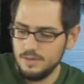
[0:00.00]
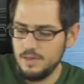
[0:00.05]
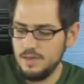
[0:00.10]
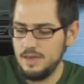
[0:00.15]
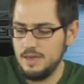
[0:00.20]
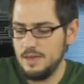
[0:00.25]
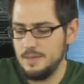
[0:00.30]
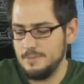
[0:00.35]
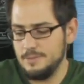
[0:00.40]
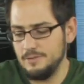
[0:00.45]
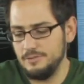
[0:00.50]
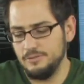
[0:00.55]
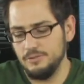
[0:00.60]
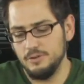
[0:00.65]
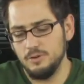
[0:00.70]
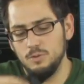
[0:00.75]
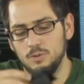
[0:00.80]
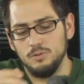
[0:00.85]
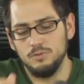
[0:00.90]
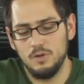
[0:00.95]
And this is
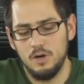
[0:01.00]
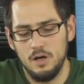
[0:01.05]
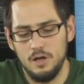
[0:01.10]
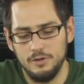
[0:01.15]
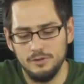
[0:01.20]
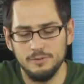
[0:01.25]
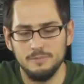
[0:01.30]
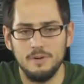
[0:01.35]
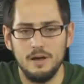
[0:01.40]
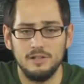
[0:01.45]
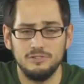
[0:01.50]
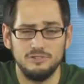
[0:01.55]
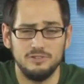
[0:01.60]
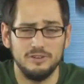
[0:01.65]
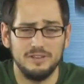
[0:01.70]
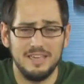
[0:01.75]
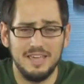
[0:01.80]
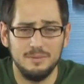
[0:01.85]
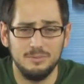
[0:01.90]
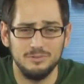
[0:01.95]
going to hold all your
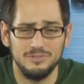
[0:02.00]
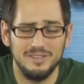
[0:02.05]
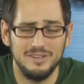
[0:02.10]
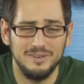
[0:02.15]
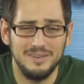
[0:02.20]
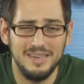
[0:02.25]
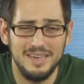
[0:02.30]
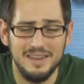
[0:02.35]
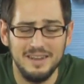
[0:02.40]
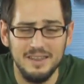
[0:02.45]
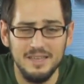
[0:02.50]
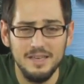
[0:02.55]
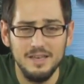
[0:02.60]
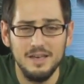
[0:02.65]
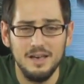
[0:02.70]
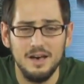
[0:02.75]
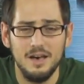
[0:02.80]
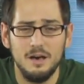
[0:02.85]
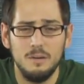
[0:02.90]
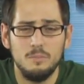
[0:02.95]
modular cables. Now again,
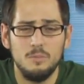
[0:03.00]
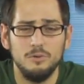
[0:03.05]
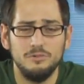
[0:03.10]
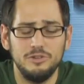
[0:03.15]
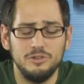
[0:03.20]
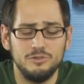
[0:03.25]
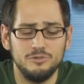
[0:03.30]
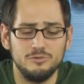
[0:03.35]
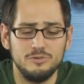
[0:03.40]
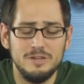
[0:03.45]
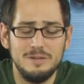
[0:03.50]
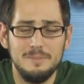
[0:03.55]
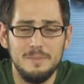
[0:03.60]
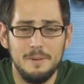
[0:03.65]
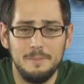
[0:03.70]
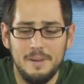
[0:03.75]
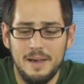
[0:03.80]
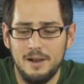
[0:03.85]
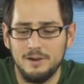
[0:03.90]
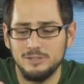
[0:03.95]
uh, most extreme
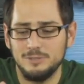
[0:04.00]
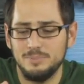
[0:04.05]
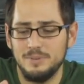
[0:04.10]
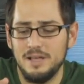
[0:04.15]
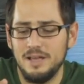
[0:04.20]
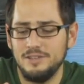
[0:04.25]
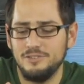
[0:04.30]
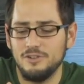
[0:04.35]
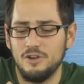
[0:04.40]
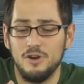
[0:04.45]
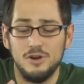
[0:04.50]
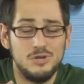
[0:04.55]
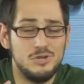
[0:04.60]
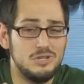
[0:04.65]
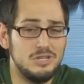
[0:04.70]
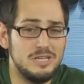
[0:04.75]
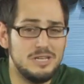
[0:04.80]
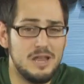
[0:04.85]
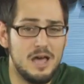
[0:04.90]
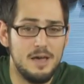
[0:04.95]
power supplies are
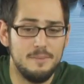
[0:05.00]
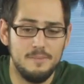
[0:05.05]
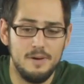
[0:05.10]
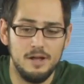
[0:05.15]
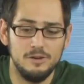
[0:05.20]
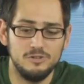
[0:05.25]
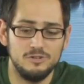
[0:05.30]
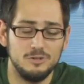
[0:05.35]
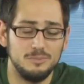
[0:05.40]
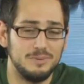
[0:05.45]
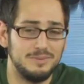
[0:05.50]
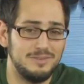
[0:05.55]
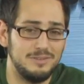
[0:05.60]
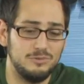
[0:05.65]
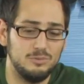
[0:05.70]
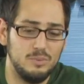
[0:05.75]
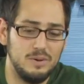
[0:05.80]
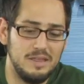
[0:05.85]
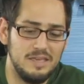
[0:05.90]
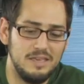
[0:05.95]
usually not modular, but
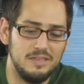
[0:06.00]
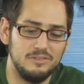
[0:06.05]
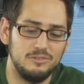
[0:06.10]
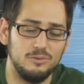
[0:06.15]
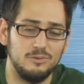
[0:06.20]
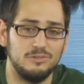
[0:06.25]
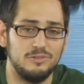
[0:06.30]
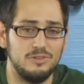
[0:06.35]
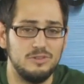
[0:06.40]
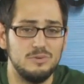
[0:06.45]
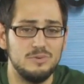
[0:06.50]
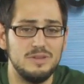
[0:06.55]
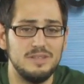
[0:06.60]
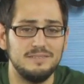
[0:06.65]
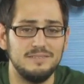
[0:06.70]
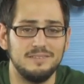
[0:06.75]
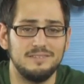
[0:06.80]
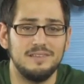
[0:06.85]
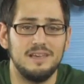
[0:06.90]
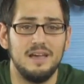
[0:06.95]
this one is, so it's a
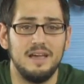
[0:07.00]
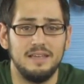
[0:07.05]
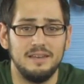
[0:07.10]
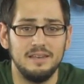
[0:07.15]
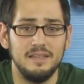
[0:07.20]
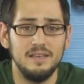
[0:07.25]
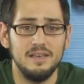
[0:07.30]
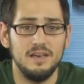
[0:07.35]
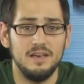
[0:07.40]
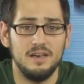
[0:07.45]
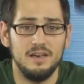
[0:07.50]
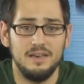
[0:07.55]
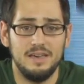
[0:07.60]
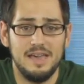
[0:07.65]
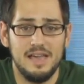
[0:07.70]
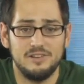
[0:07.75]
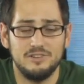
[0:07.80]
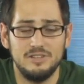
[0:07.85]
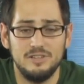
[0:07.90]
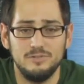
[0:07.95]
unique design. Uh, it
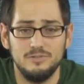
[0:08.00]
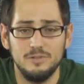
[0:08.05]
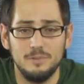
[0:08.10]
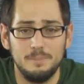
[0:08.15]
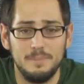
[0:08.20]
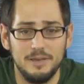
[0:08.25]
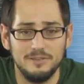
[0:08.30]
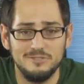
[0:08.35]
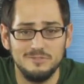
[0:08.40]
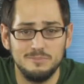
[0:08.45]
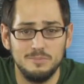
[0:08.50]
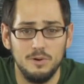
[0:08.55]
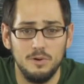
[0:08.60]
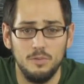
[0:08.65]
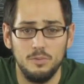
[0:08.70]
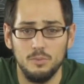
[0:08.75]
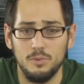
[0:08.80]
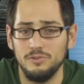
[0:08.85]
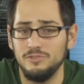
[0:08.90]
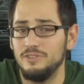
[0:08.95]
actually gives you the best of
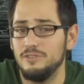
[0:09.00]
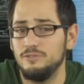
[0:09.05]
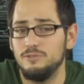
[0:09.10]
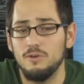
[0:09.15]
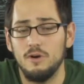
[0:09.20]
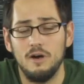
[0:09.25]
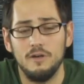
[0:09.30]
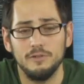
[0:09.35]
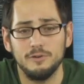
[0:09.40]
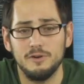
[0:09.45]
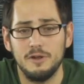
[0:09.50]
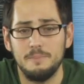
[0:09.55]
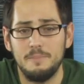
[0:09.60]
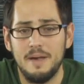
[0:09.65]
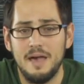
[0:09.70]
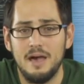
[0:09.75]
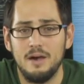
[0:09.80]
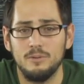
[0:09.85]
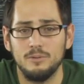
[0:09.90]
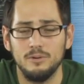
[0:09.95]
both worlds. It gives you all the great
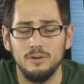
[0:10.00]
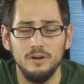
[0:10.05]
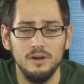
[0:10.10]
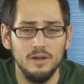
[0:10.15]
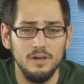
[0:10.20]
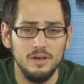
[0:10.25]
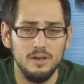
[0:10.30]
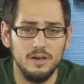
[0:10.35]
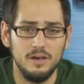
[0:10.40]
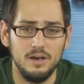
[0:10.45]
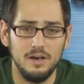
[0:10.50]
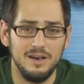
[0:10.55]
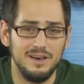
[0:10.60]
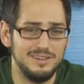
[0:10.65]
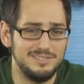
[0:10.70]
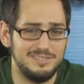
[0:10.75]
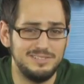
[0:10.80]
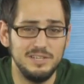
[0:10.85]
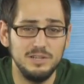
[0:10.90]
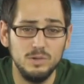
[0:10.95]
power,
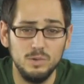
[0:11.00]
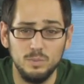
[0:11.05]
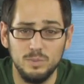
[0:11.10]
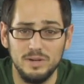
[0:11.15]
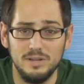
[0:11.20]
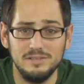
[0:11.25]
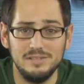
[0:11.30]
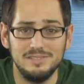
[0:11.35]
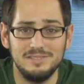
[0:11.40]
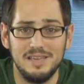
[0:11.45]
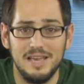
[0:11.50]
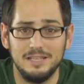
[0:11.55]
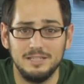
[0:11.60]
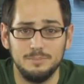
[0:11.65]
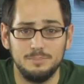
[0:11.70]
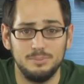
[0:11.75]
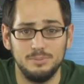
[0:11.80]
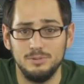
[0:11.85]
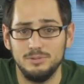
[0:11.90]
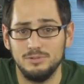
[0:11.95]
uh, a single rail design
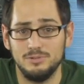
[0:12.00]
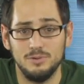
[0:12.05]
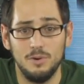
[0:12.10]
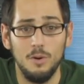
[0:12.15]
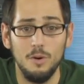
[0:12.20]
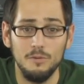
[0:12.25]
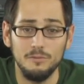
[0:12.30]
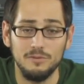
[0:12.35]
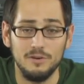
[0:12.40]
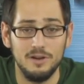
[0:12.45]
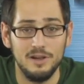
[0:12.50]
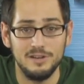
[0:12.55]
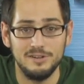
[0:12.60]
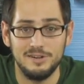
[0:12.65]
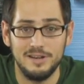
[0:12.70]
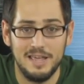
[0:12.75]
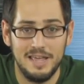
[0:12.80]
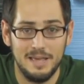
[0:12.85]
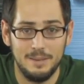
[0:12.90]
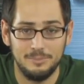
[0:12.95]
that produces over
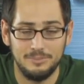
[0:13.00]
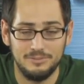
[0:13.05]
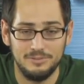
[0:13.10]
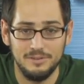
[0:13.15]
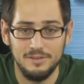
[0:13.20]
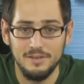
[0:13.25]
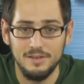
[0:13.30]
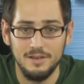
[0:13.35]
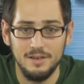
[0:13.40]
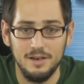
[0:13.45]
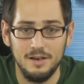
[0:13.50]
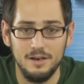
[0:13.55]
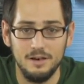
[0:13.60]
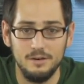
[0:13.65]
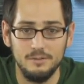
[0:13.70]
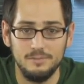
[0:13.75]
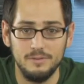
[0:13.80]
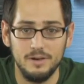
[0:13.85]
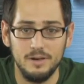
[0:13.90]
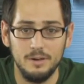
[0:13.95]
100 amps
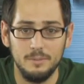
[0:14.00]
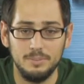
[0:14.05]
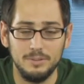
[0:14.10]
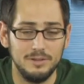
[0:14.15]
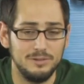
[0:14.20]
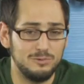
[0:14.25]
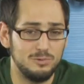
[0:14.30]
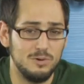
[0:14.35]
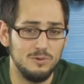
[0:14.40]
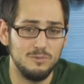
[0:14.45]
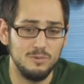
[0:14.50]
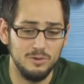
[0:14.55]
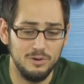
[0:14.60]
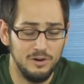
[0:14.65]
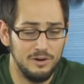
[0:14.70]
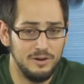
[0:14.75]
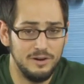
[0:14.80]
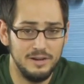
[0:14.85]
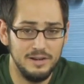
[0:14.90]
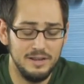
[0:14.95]
of uh, plus 12 volt
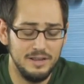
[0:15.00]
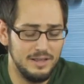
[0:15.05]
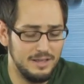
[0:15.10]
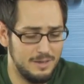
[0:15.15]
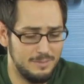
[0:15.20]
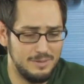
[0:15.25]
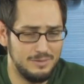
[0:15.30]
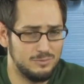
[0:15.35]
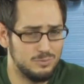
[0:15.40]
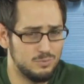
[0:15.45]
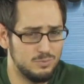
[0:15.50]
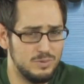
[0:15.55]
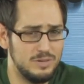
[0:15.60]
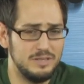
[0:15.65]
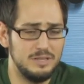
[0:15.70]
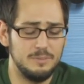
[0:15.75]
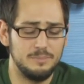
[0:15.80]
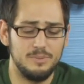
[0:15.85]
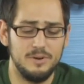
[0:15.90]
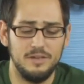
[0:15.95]
current. I mean, it's
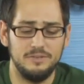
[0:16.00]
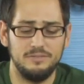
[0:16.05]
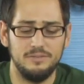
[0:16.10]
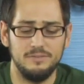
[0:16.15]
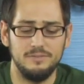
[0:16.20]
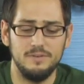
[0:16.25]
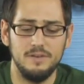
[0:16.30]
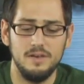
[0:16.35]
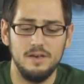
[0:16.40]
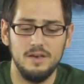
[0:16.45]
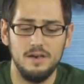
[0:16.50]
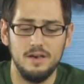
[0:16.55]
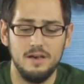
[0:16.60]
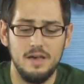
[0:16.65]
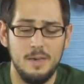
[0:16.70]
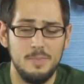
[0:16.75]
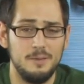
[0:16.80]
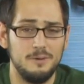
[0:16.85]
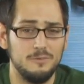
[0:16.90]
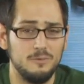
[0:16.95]
really impressive. Uh,
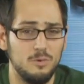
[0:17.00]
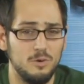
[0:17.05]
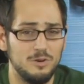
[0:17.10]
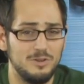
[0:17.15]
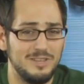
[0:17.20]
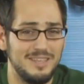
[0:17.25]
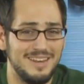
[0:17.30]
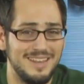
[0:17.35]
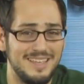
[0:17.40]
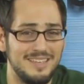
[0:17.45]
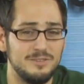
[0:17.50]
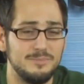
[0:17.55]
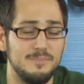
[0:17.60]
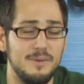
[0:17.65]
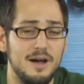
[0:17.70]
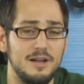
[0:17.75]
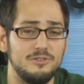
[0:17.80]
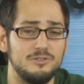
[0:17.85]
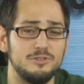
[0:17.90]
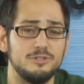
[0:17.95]
and then, of course, it is
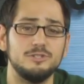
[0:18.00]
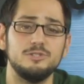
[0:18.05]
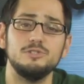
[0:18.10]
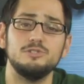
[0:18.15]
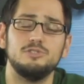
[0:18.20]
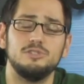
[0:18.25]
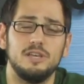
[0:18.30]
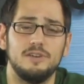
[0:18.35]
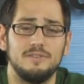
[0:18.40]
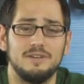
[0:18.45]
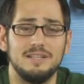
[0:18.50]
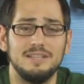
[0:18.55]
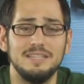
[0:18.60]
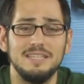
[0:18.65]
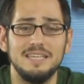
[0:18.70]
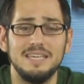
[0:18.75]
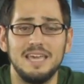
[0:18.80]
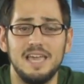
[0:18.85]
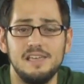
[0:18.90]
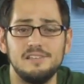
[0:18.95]
modular too, so you have a
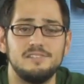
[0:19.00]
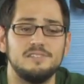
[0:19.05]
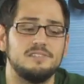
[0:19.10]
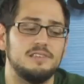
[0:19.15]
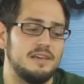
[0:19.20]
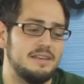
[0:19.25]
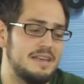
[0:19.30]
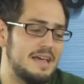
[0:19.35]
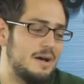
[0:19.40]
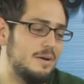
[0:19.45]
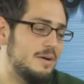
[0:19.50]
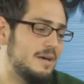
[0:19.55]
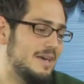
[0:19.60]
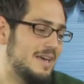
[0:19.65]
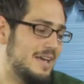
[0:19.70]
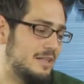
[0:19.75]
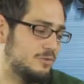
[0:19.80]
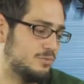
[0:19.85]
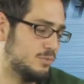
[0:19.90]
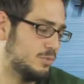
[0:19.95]
clean case design now.
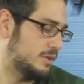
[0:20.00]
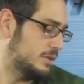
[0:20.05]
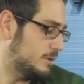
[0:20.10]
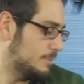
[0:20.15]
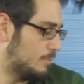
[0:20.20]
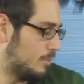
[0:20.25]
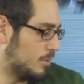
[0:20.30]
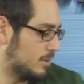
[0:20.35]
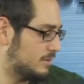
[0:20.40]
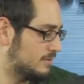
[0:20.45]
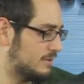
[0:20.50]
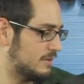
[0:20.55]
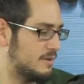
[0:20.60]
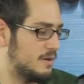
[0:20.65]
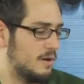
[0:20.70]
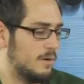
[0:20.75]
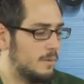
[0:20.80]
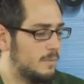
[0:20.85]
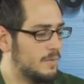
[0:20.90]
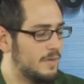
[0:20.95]
It's really important to
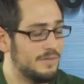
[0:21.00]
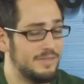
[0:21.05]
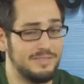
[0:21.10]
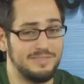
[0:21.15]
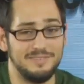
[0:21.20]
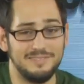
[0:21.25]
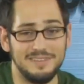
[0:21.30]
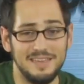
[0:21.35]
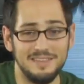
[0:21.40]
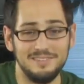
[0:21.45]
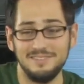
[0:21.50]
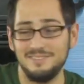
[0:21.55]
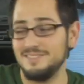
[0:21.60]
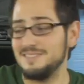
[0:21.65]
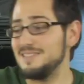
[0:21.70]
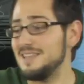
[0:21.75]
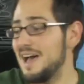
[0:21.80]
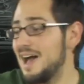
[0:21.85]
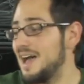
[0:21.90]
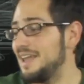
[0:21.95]
note that this case is
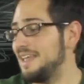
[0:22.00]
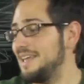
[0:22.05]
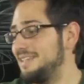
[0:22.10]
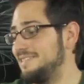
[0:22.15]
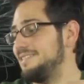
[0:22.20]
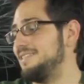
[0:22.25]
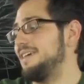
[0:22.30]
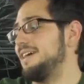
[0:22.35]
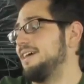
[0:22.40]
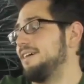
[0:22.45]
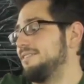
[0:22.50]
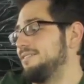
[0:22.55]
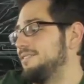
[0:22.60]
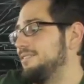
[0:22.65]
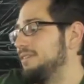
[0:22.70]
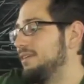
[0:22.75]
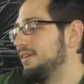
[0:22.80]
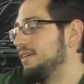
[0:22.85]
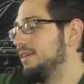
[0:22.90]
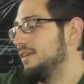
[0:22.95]
not
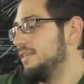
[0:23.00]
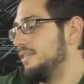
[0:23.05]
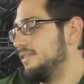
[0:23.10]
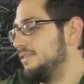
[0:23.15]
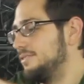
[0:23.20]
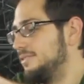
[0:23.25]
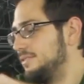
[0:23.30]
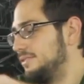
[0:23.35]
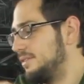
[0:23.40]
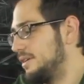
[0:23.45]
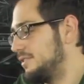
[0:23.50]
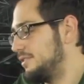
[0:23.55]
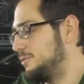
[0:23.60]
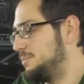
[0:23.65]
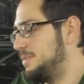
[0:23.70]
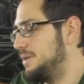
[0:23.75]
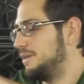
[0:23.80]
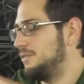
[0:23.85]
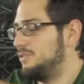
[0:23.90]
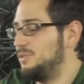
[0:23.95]
ATX. This, is, uh, this
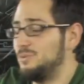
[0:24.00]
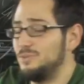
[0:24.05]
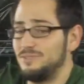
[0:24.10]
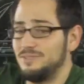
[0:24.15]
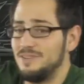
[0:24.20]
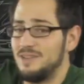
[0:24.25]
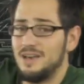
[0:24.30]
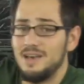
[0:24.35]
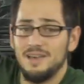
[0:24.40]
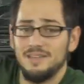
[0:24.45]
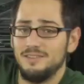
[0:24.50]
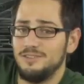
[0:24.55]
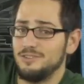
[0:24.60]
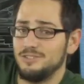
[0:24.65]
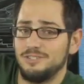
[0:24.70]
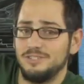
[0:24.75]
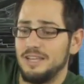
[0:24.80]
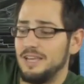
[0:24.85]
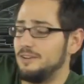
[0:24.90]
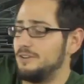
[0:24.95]
PSU is not
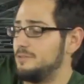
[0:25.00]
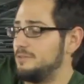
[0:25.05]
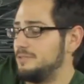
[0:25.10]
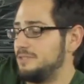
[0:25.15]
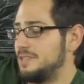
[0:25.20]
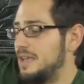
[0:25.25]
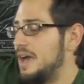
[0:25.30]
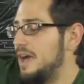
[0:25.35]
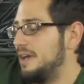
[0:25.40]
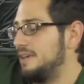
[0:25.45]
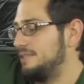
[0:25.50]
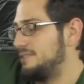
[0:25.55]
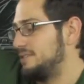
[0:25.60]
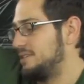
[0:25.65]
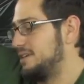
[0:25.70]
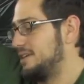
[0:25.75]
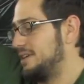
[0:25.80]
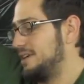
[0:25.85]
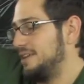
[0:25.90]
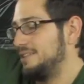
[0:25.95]
your standard size.
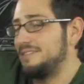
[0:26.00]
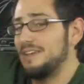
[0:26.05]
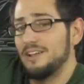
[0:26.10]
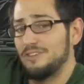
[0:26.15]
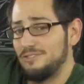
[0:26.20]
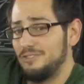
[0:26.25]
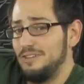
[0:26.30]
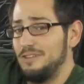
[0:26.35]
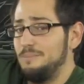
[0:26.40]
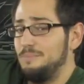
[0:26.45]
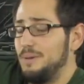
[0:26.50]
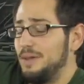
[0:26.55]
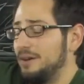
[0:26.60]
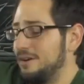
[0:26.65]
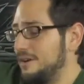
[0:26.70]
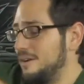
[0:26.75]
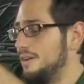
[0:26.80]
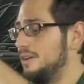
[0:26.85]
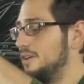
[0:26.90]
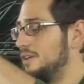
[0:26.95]
It's actually
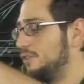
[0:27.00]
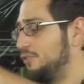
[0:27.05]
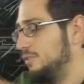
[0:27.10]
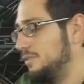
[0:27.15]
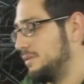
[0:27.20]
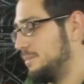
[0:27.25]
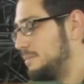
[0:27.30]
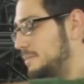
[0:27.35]
bigger. So you have to